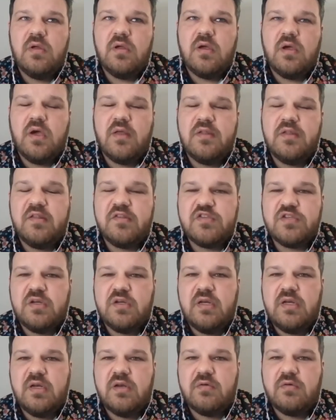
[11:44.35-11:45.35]
on this
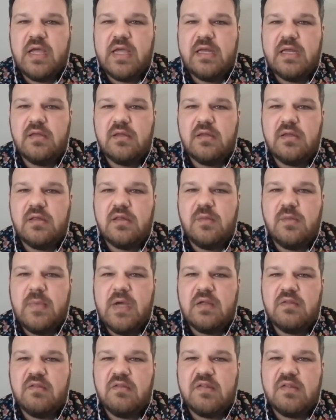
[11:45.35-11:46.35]
journey to write The
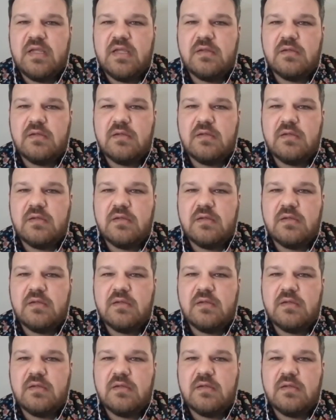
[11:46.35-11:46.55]
Mountain Sing?